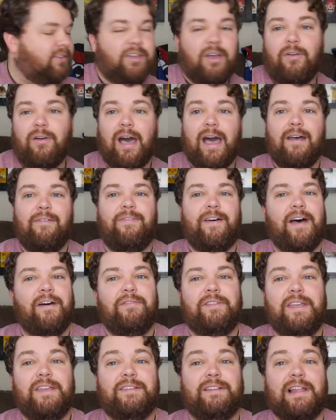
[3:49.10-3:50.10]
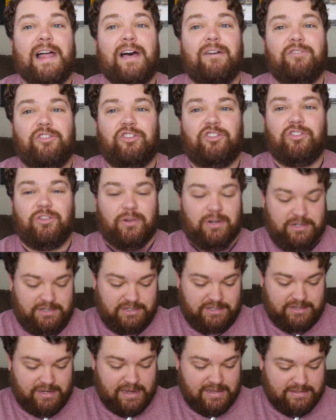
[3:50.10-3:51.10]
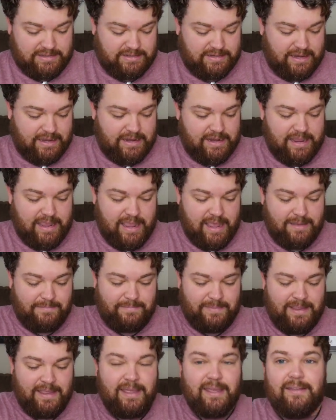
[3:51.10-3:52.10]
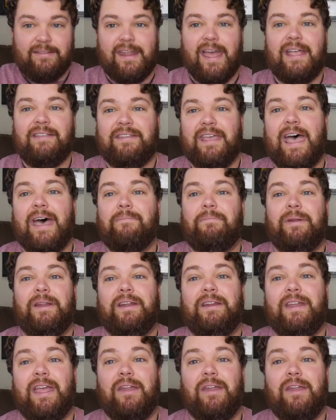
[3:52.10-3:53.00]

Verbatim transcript: So I found these lounge shorts and said, yep, that's happening.